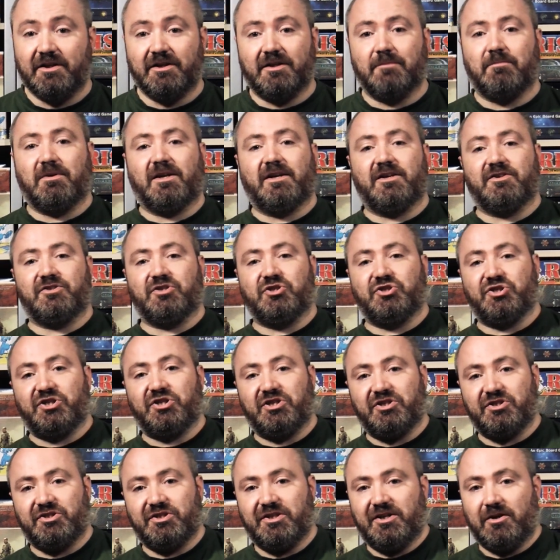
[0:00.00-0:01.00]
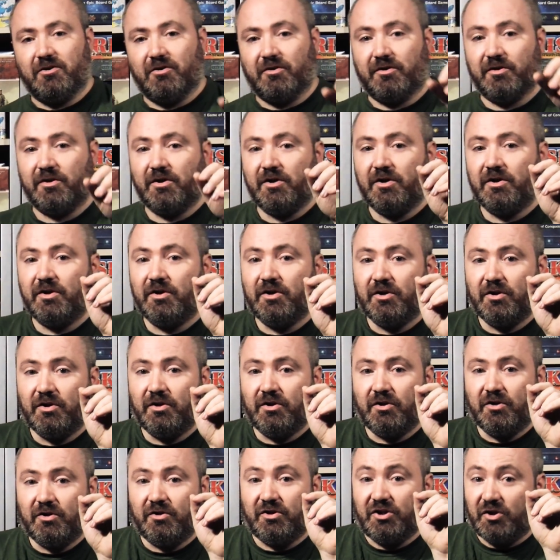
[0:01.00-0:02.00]
to play as a gene stealer.
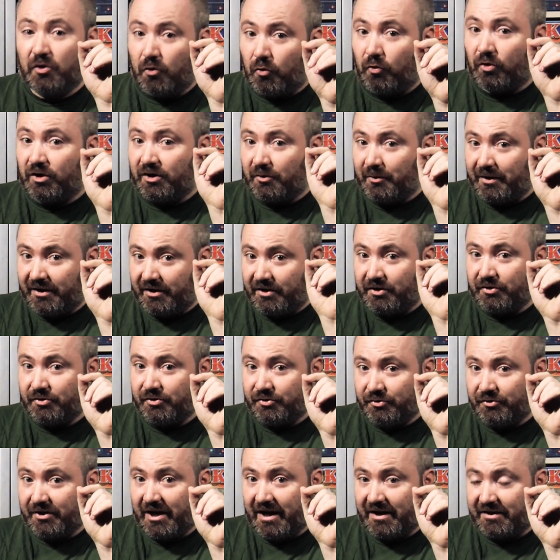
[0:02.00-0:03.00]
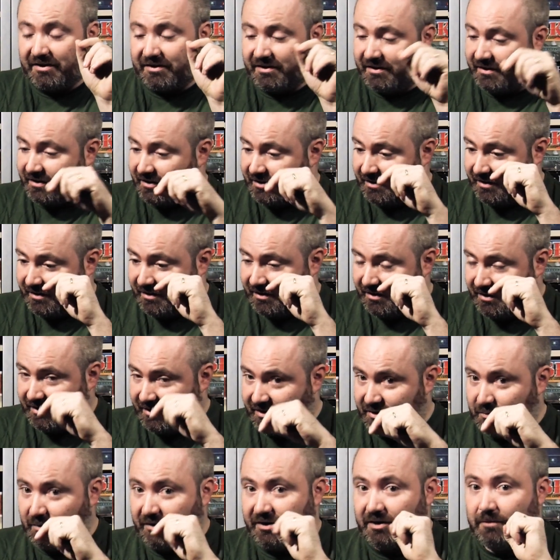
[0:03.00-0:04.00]
The only way you can do that
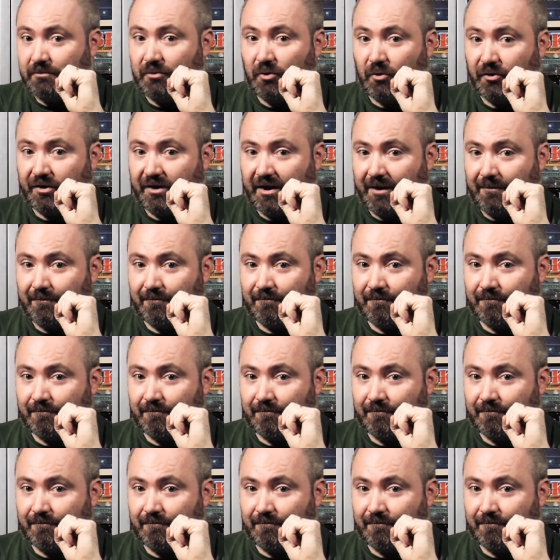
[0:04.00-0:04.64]
is with the board game.